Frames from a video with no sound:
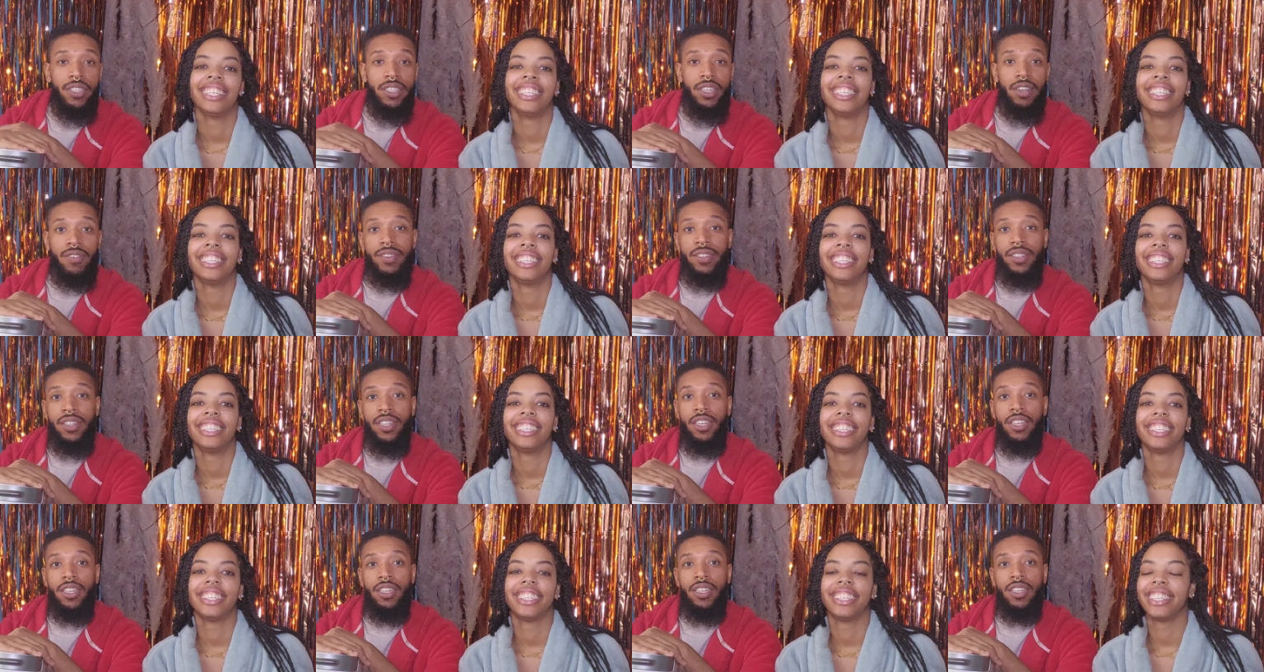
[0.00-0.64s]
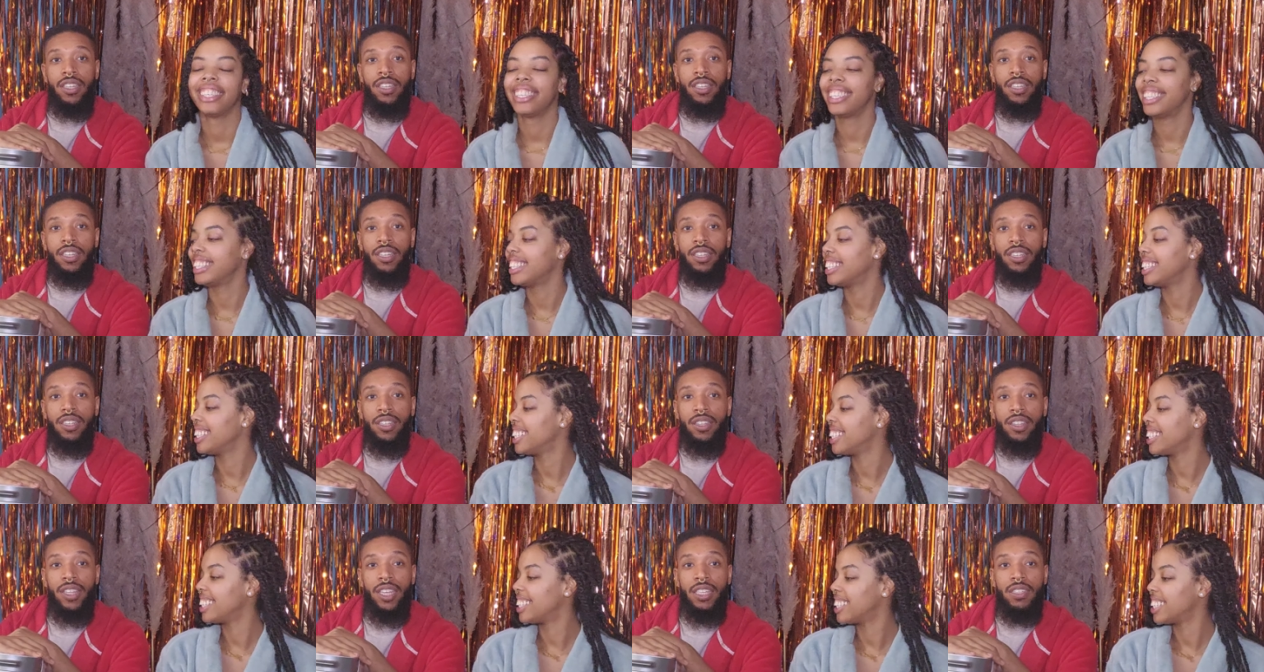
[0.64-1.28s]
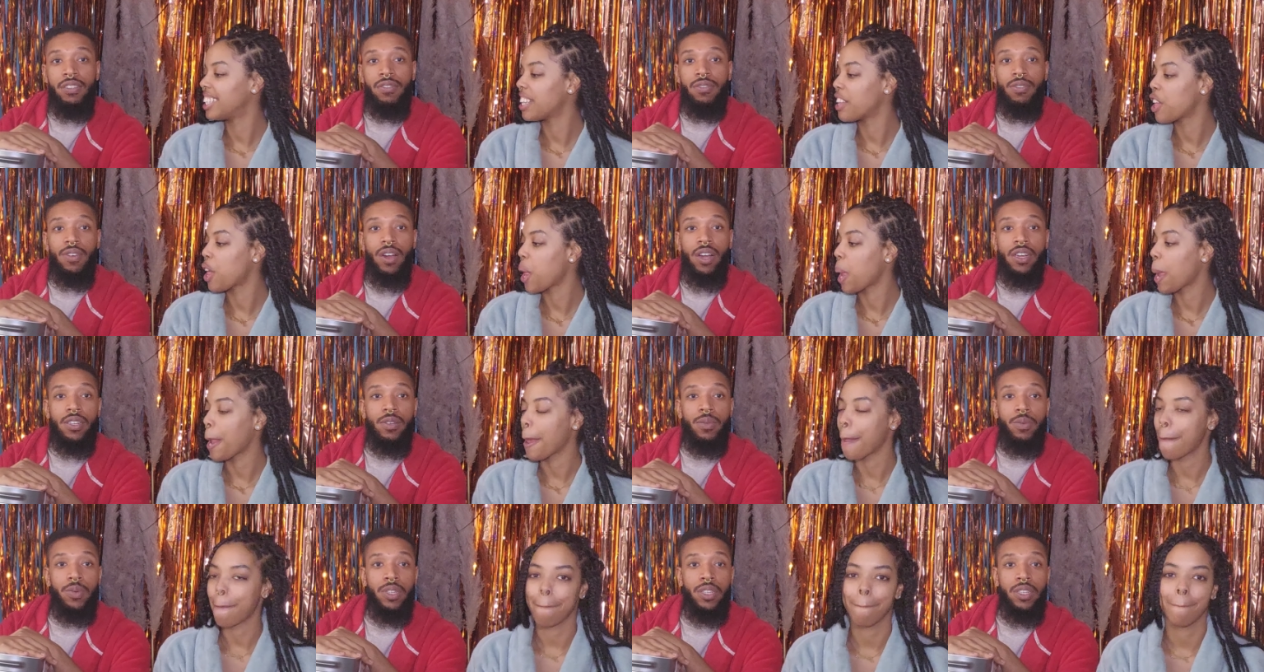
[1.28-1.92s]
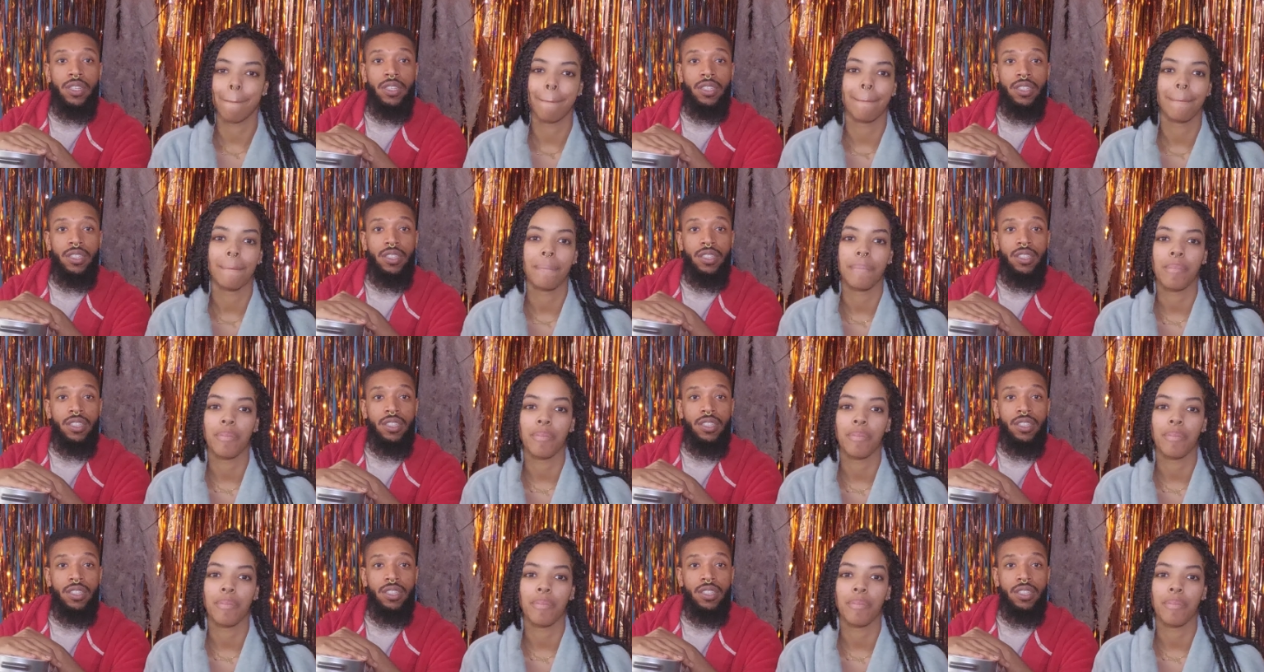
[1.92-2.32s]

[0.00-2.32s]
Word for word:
Speaker 1: everything. Thanks for rocking with us.